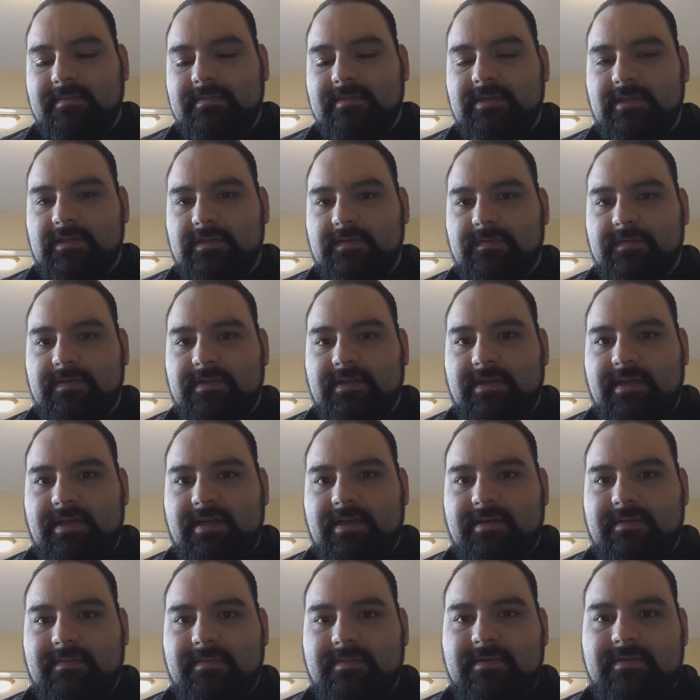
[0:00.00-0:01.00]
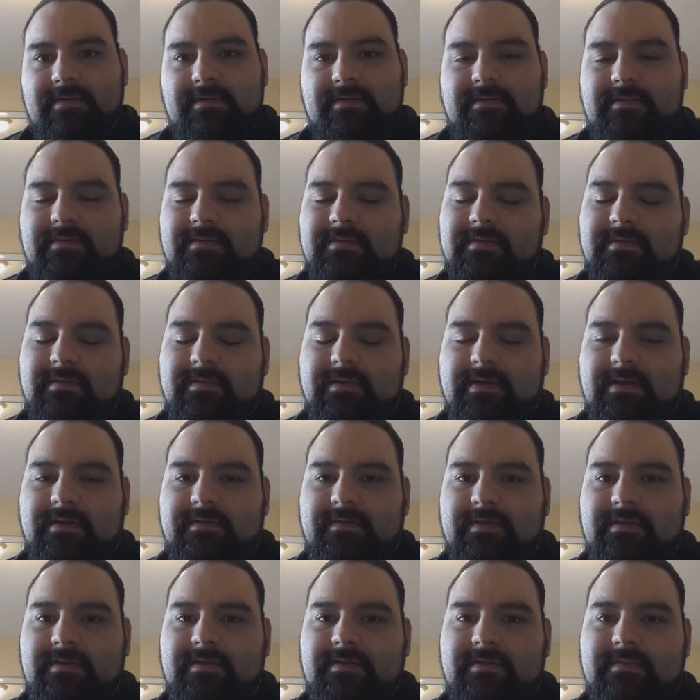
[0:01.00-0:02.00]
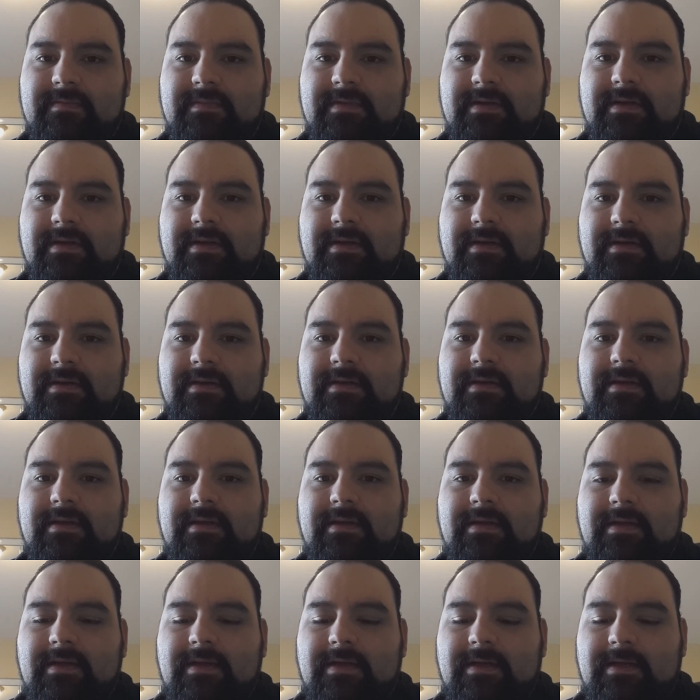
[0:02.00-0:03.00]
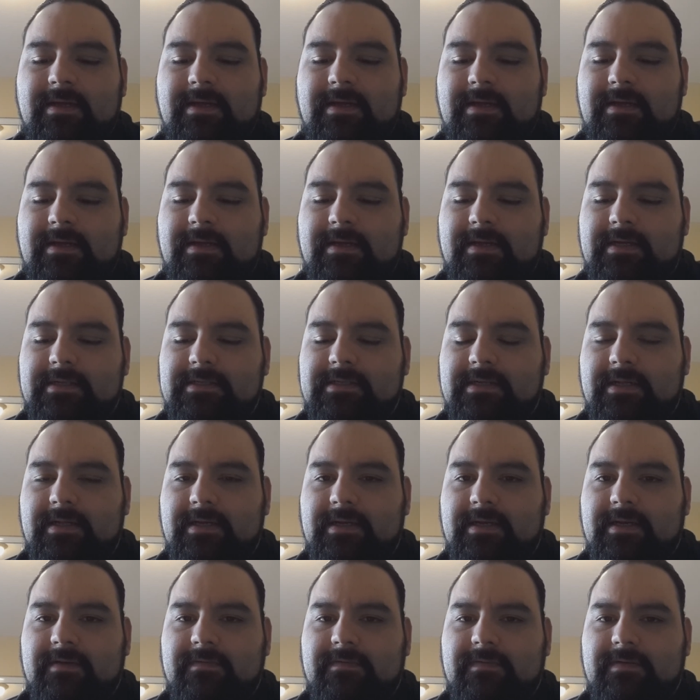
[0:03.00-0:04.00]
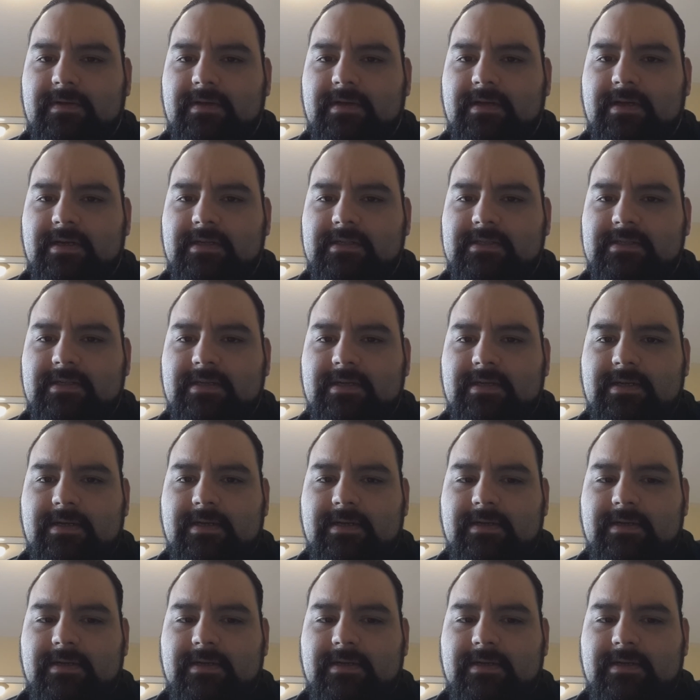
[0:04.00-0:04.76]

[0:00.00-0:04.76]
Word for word: just for the name or whatever. But that's all I got for you guys.